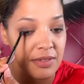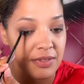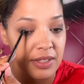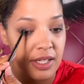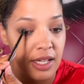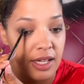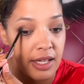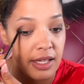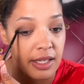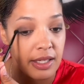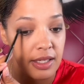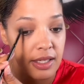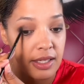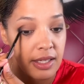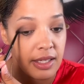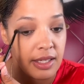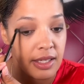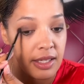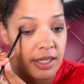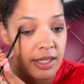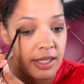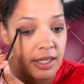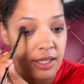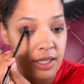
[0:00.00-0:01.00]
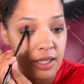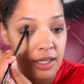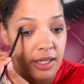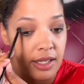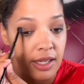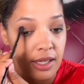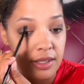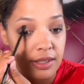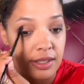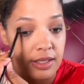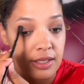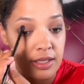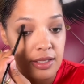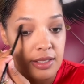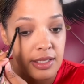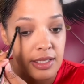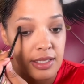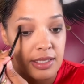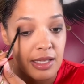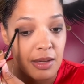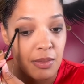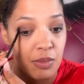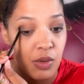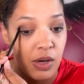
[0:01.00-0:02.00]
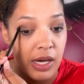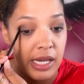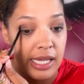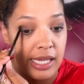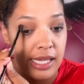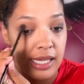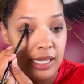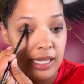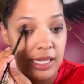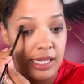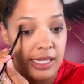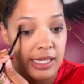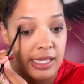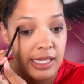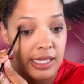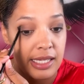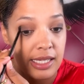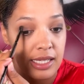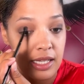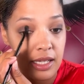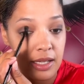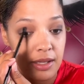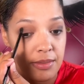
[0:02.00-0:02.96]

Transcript: eye. I think it's because I'm right-handed.